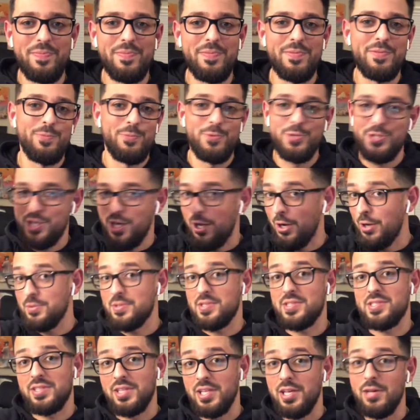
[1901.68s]
Well, shout out to
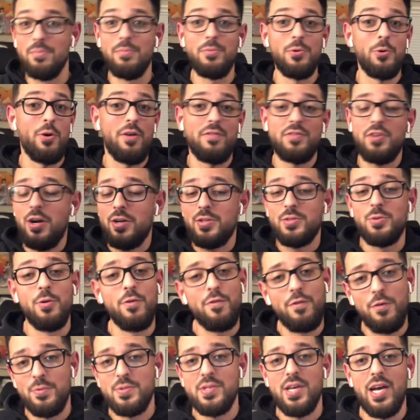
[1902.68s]
Slim, who I've talked to a
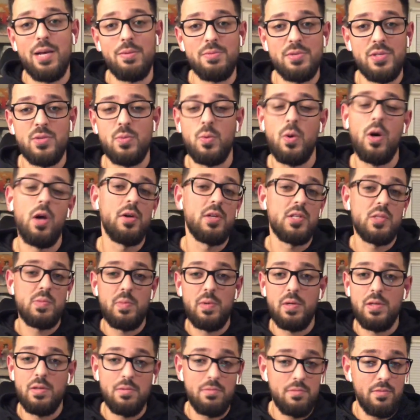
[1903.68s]
few times as well, and has
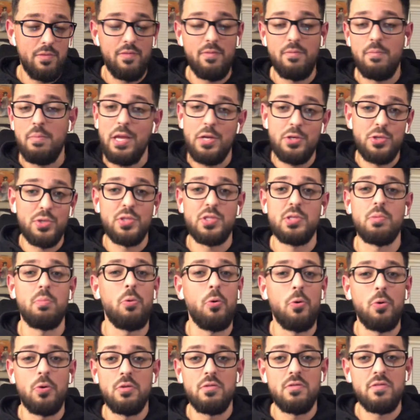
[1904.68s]
been majorly
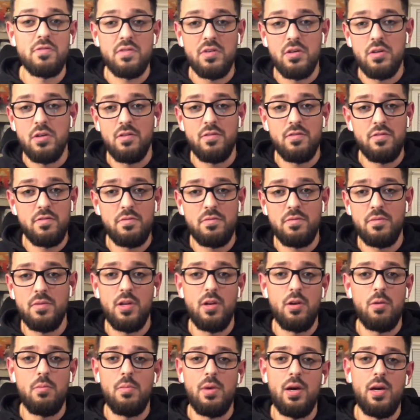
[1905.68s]
supportive of
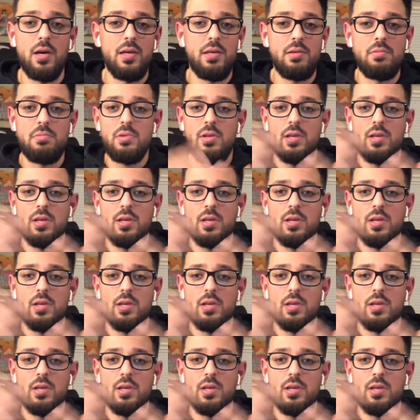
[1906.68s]
my